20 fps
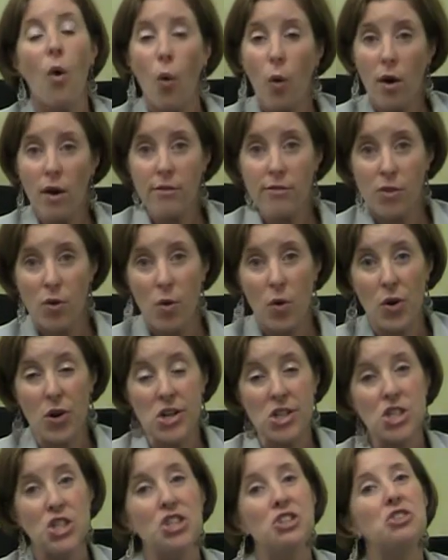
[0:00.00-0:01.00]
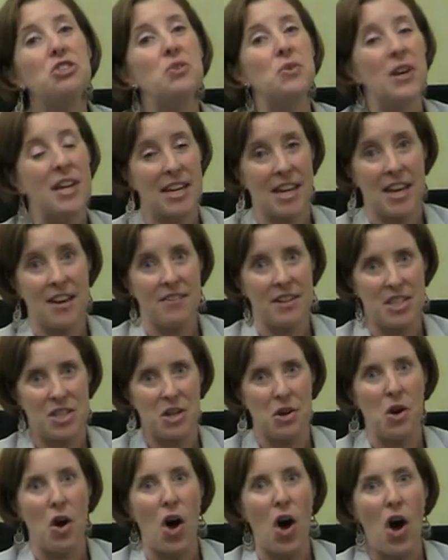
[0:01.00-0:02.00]
Or of course, you can give us a
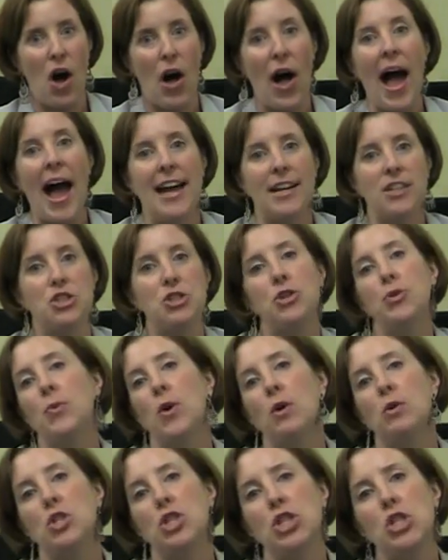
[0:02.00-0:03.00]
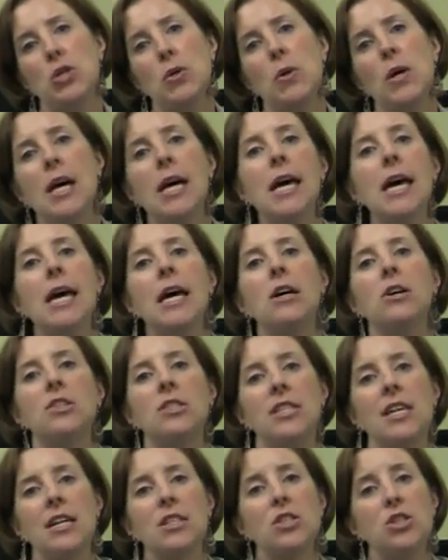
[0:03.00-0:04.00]
call at
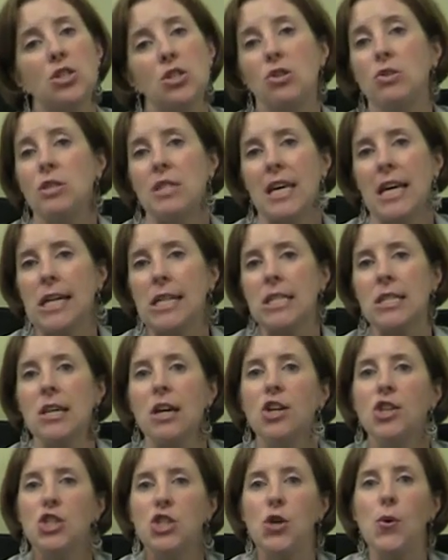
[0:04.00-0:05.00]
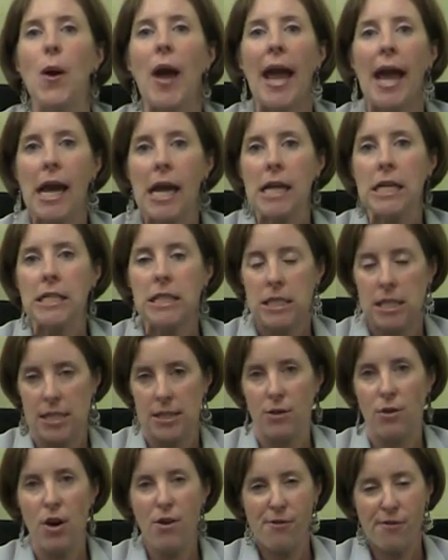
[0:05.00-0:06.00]

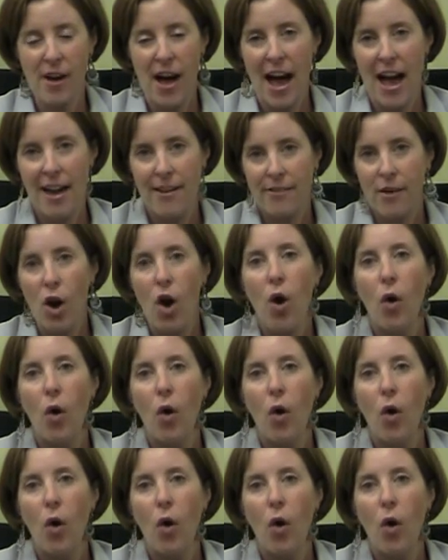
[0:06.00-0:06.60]
202-626-2805